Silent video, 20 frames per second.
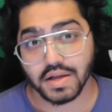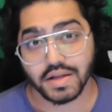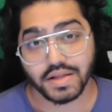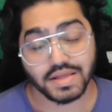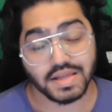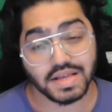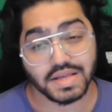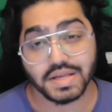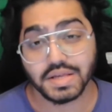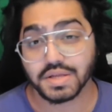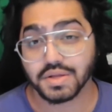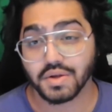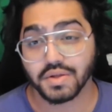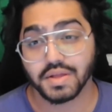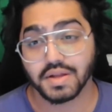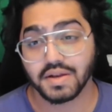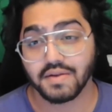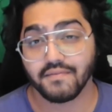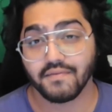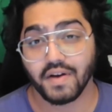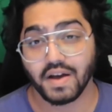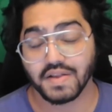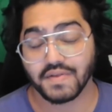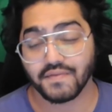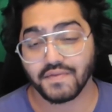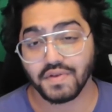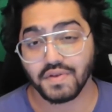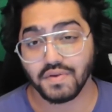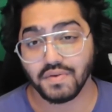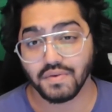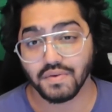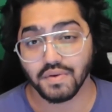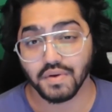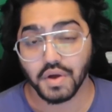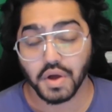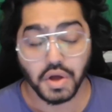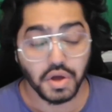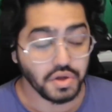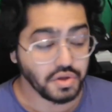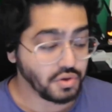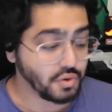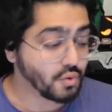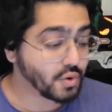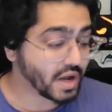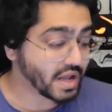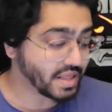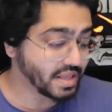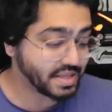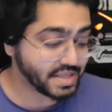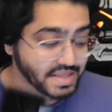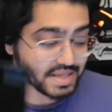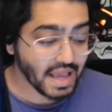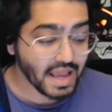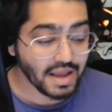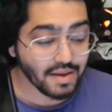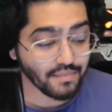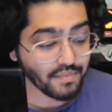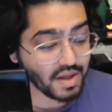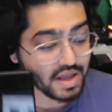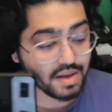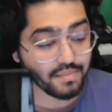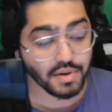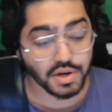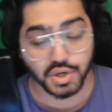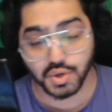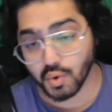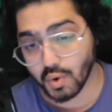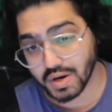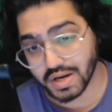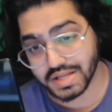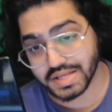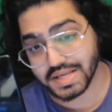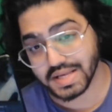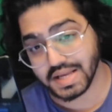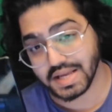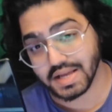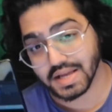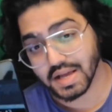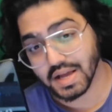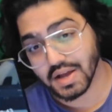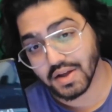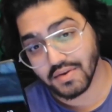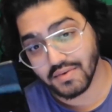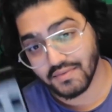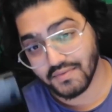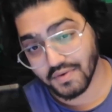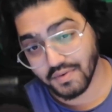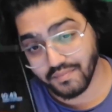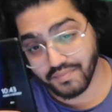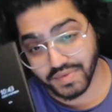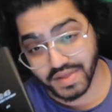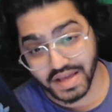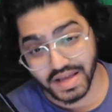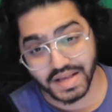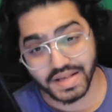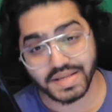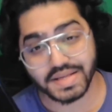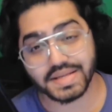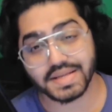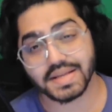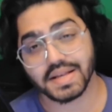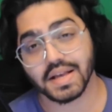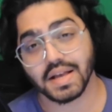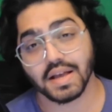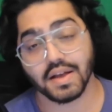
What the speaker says: this is not the device for you. You'll get the same image quality from this